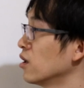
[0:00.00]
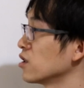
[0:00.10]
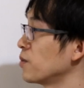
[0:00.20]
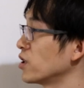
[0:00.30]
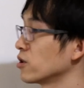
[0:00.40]

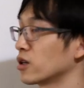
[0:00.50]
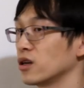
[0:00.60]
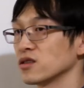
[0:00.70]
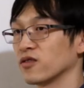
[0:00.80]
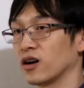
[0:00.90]
special
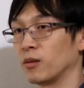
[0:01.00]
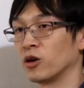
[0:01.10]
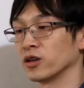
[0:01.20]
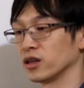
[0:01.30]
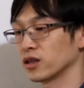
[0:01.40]
case for
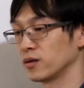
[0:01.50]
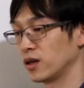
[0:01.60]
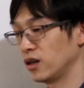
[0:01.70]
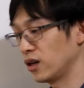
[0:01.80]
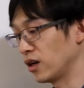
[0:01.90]
harmonic.
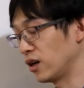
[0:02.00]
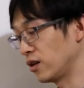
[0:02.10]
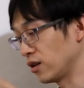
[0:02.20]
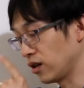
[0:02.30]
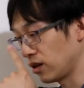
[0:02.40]

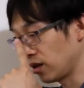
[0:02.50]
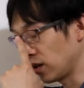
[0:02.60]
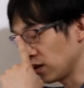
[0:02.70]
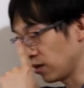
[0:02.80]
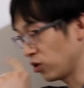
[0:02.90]
And
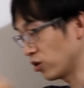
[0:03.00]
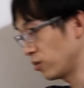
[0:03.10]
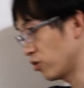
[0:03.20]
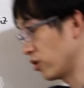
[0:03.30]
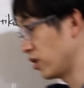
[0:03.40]
that's an
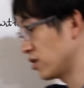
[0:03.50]
important point,